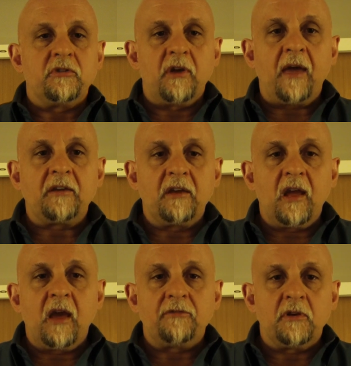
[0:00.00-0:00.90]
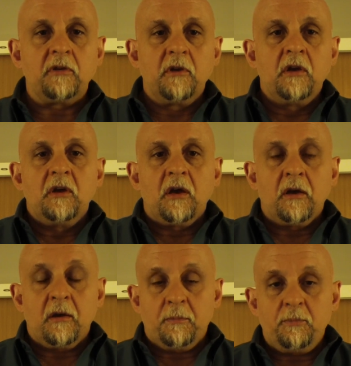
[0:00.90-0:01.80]
you're not going to have to
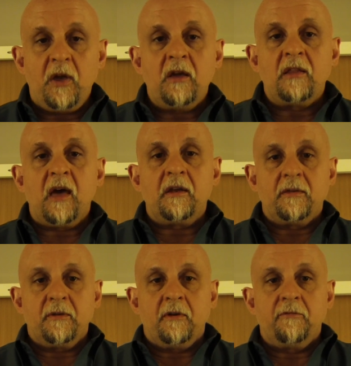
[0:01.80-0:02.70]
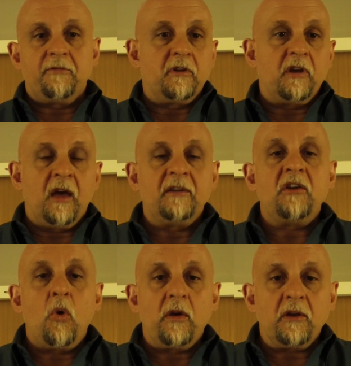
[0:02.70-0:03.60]
uh, pay a lot of uh,
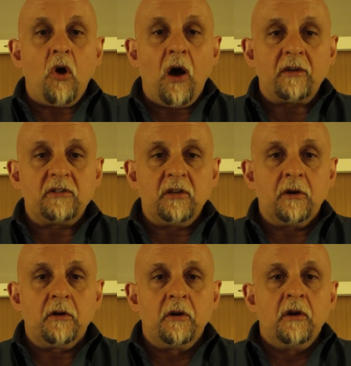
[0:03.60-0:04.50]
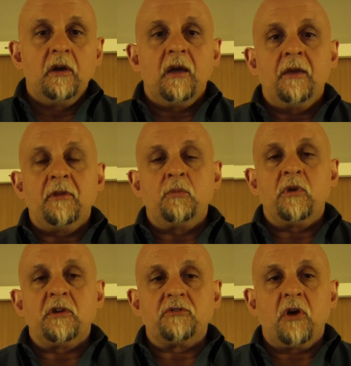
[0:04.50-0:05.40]
ongoing costs here, and then
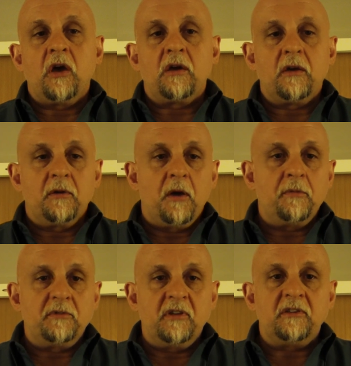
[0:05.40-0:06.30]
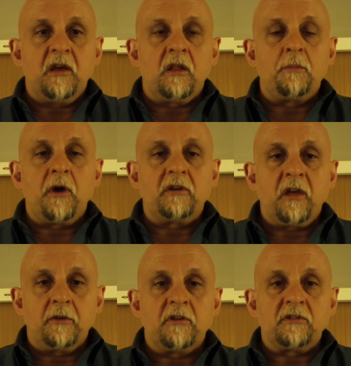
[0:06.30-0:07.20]
we can talk uh, detail about
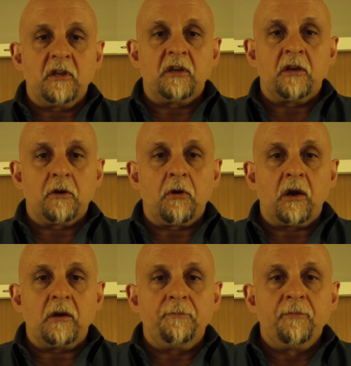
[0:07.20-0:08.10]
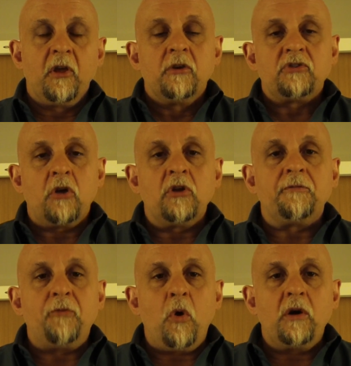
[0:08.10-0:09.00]
getting this thing integrated. So I
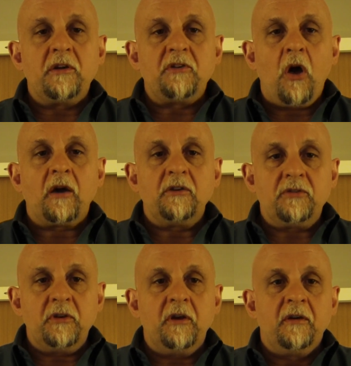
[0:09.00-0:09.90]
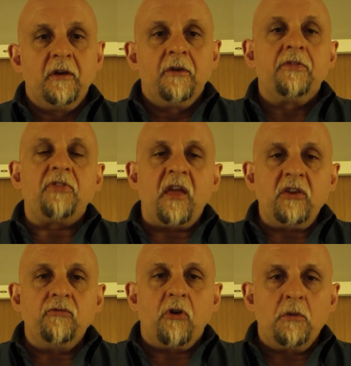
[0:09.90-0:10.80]
look forward to talking to you.
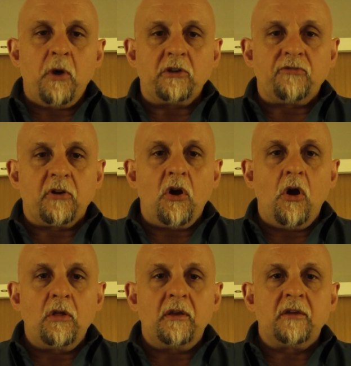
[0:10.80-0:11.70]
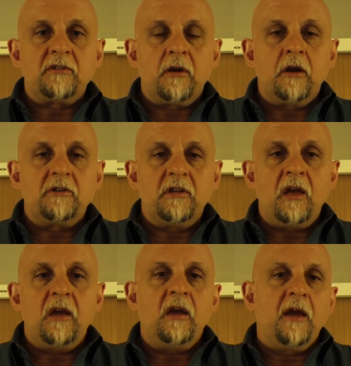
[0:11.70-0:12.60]
Thank you very much for calling us at R
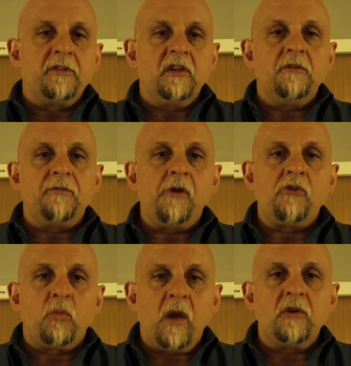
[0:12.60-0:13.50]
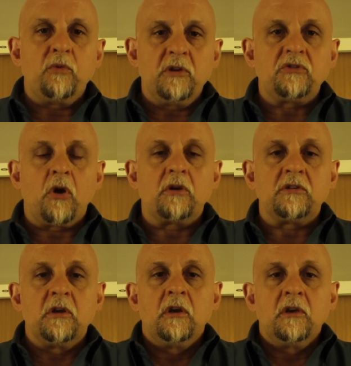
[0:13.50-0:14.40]
T A. I think you found the right
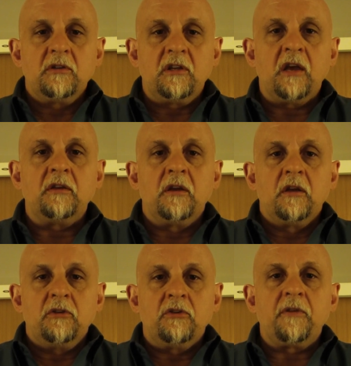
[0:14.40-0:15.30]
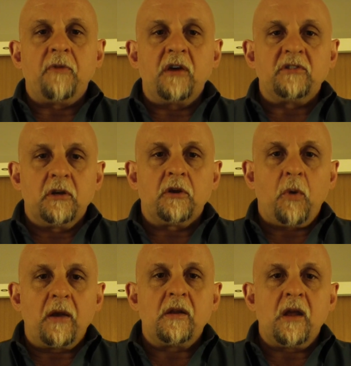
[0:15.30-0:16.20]
resource to get your device
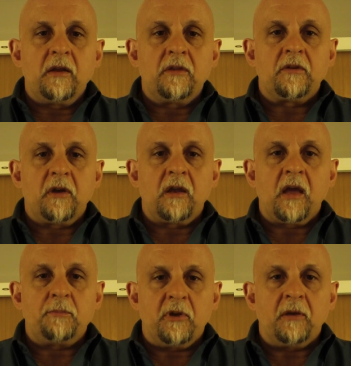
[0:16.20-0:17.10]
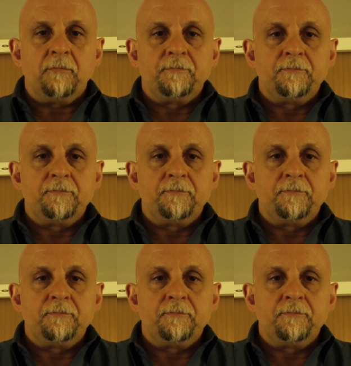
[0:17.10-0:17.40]
integrated on Ethernet I P.